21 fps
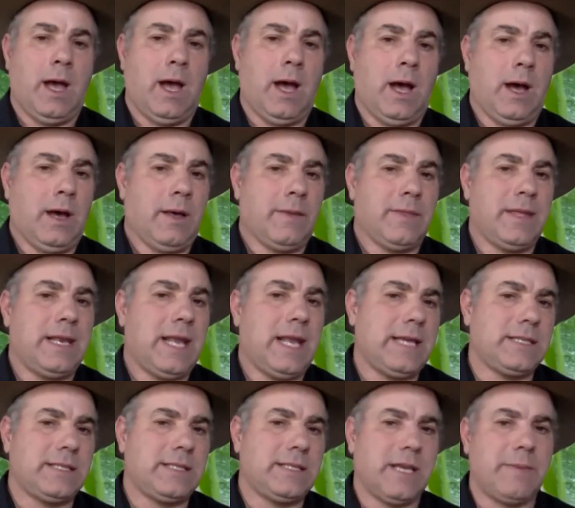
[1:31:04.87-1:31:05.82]
The
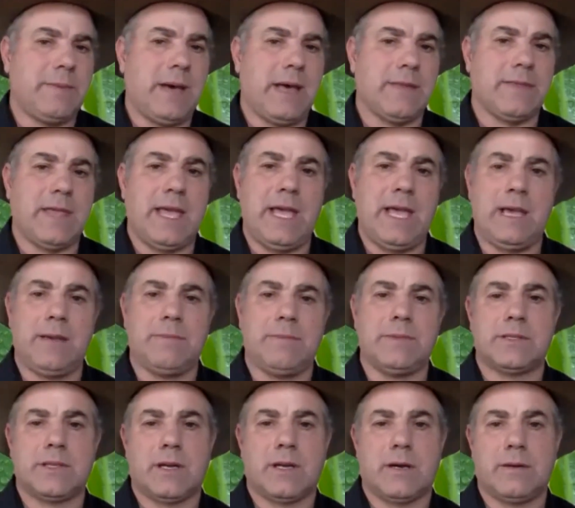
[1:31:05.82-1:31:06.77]
nice thing about them
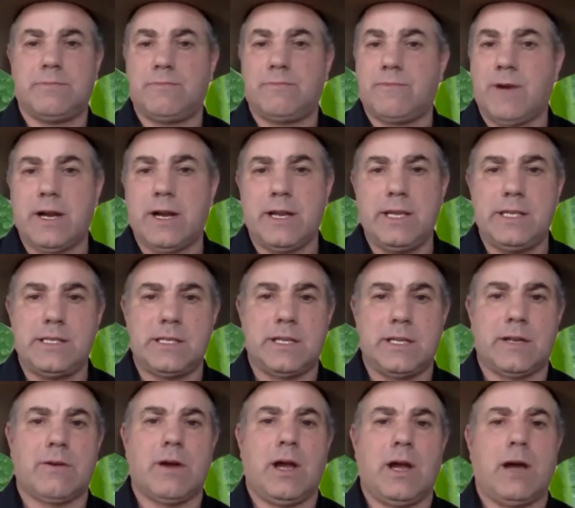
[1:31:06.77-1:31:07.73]
is they're very easy
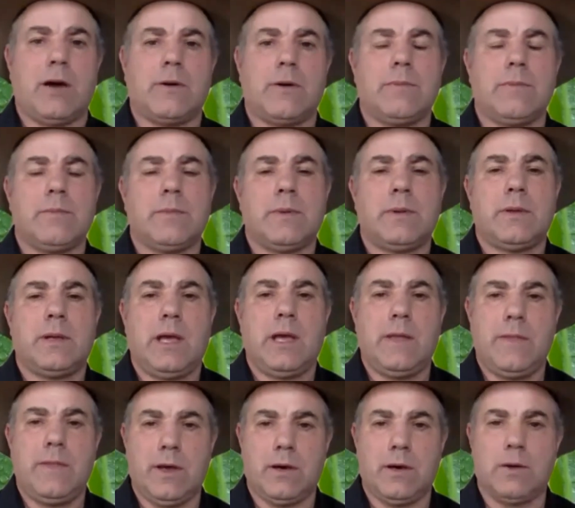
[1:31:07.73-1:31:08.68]
to grow
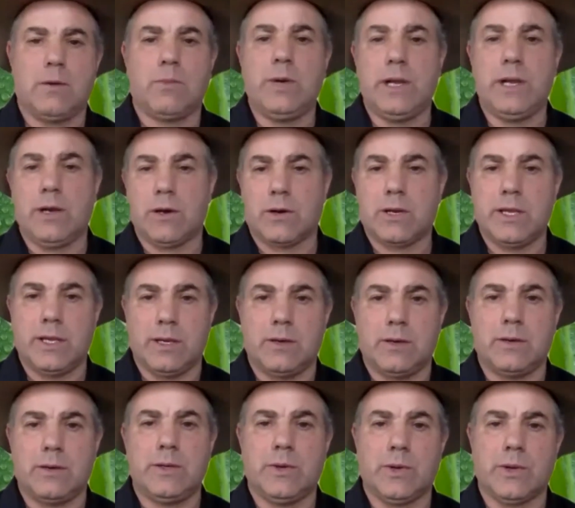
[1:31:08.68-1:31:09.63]
and they'll winter
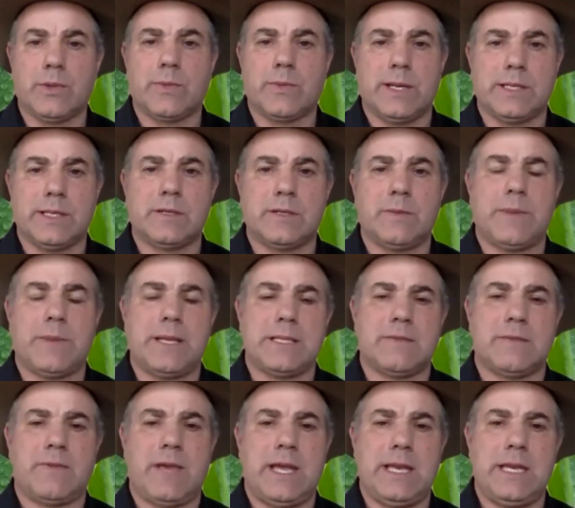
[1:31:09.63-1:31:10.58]
kill in Northwestern
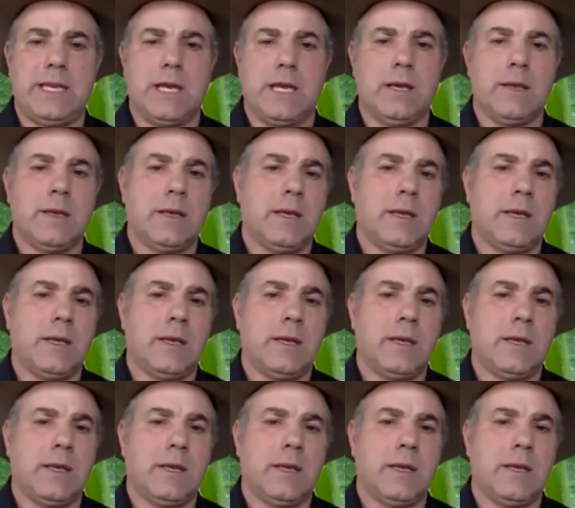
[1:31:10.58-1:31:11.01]
Pennsylvania.